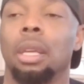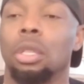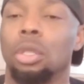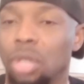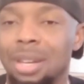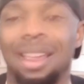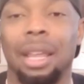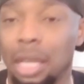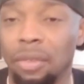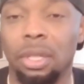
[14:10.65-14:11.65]
So
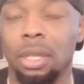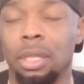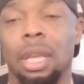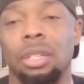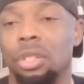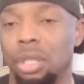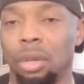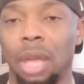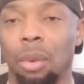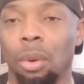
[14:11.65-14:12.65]
and even to this day, she's
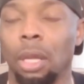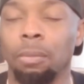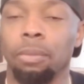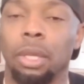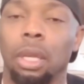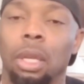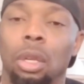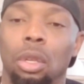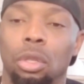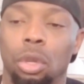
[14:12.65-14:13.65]
still that way.
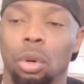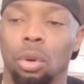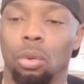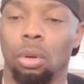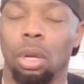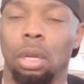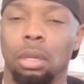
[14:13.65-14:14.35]
Wow. So